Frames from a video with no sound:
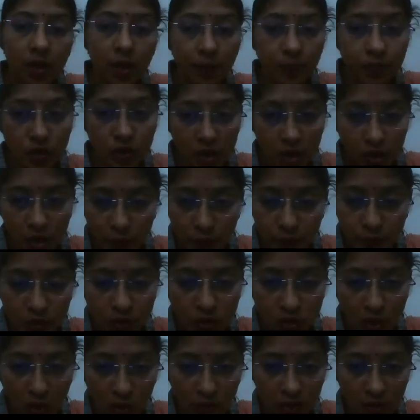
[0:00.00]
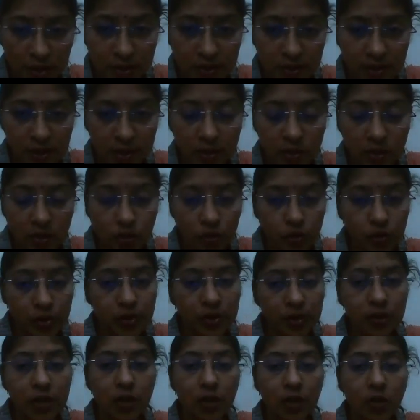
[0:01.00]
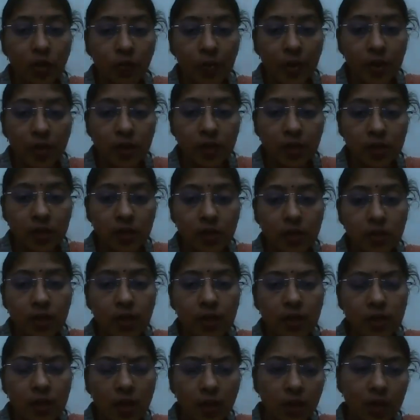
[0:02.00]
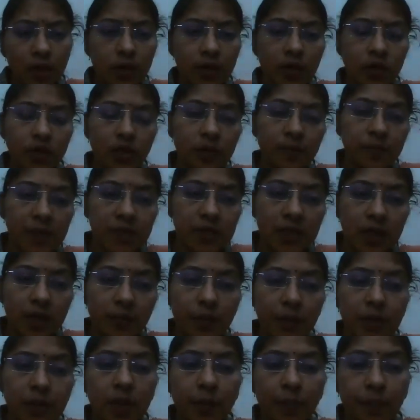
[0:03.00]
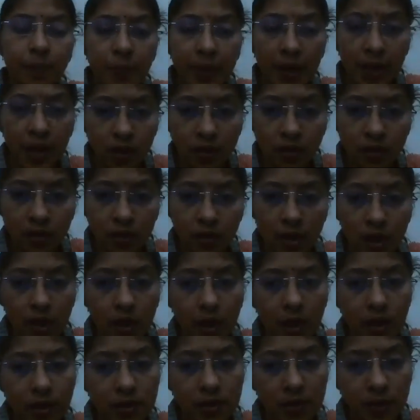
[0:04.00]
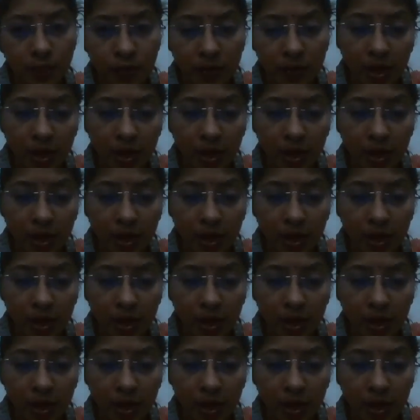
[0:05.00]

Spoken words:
Rupture of the chocolate cyst, twisted ovarian cyst, these are conditions present with the pain and